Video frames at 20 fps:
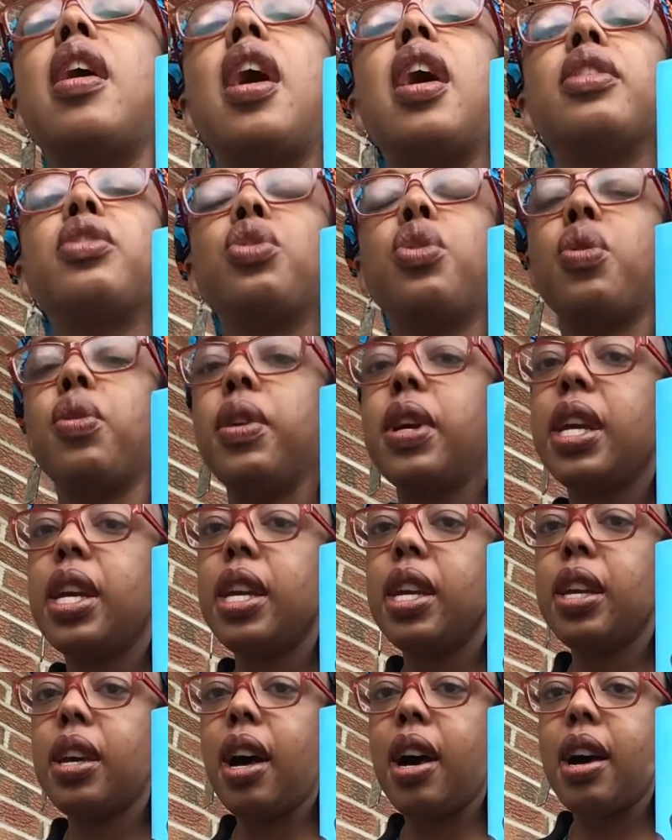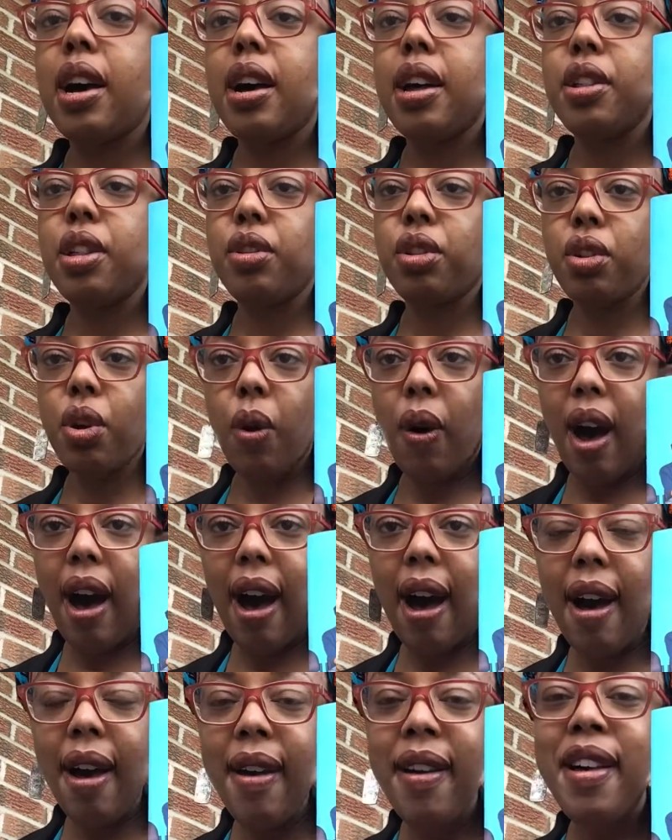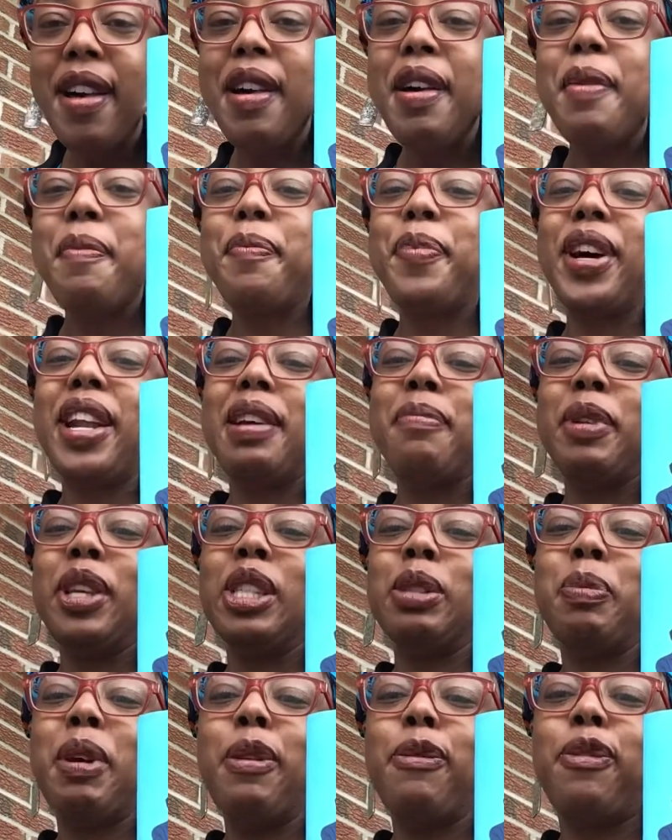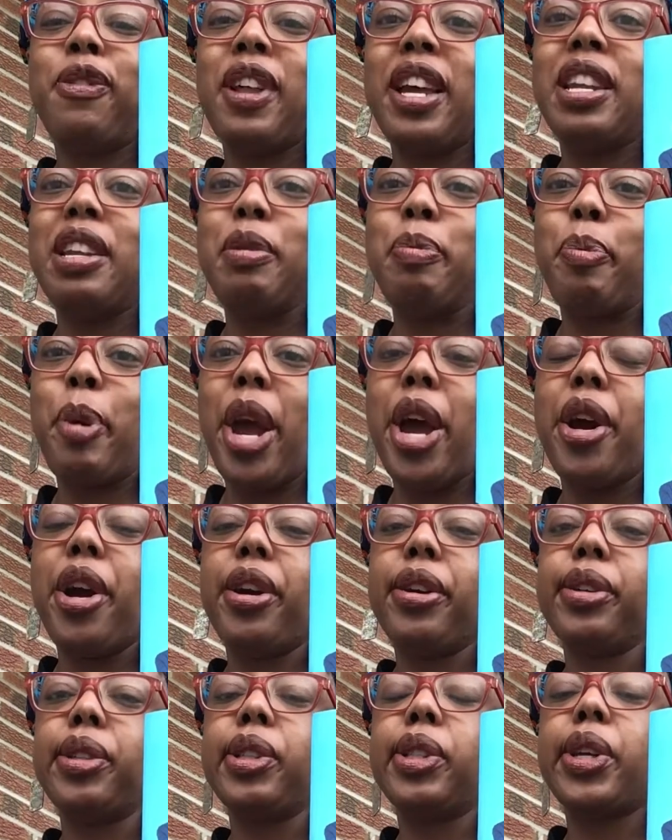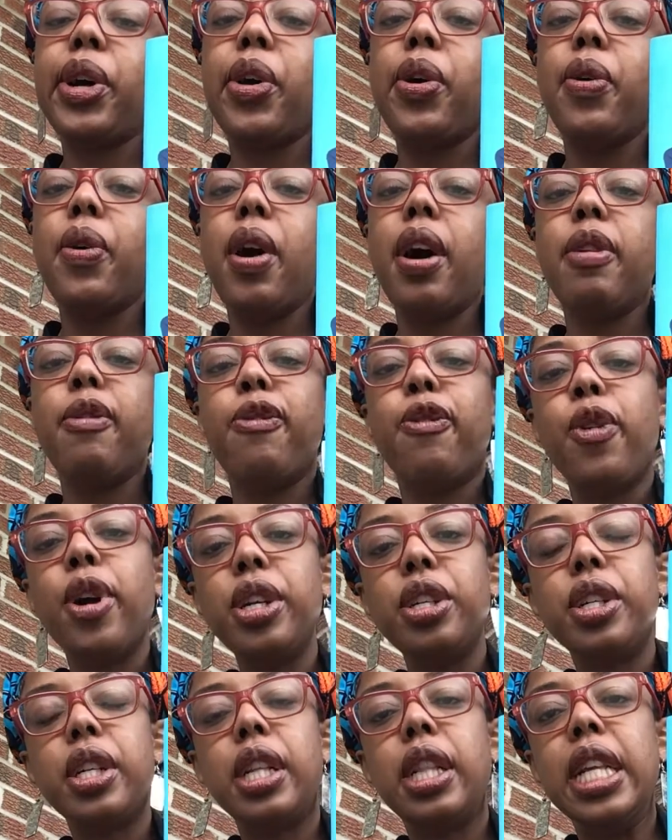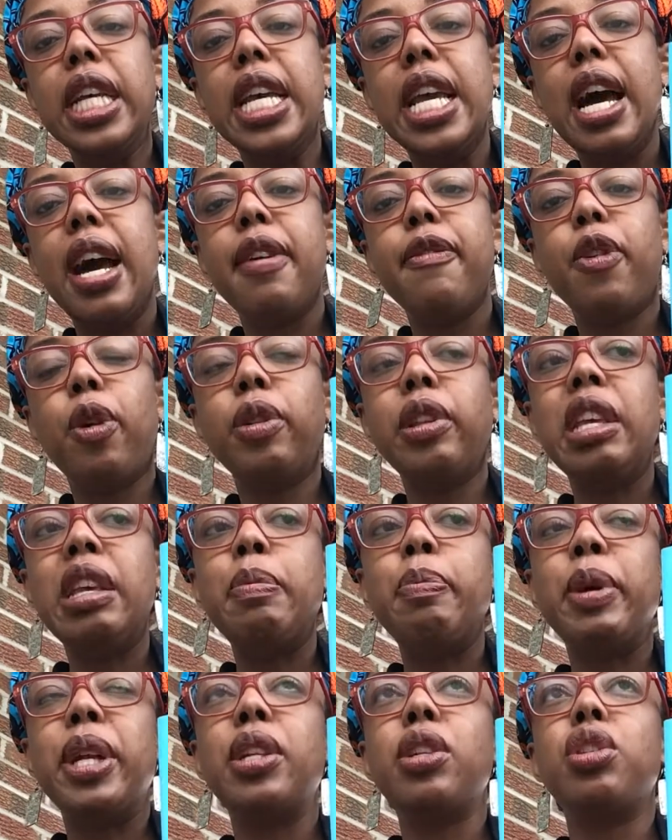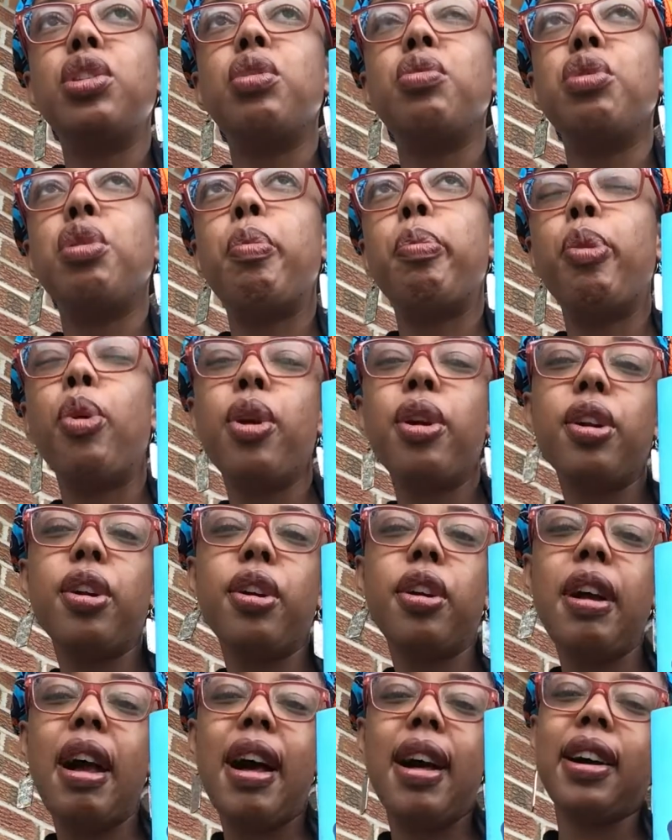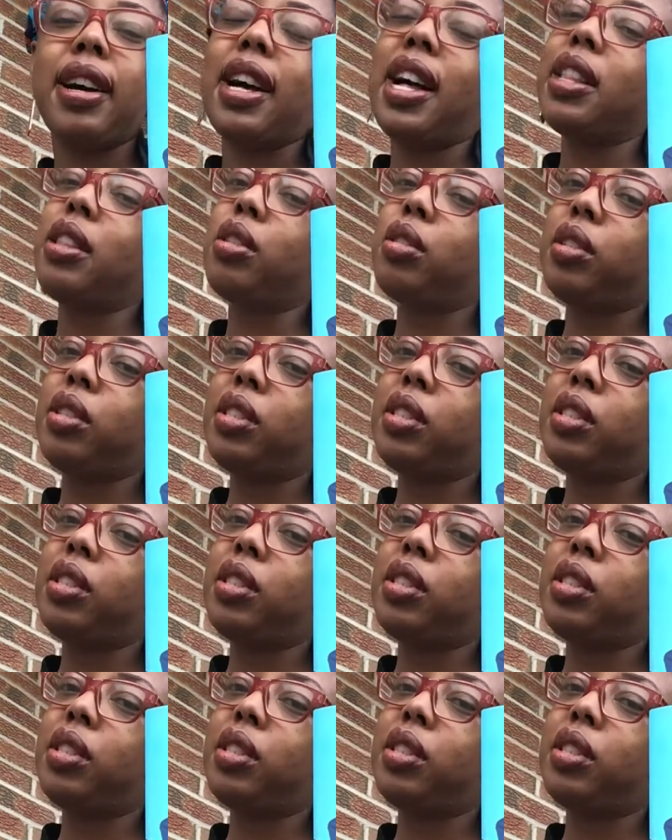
touring Doha, but I missed my flight in Paris. So unfortunately, I've only been to the border at Qatar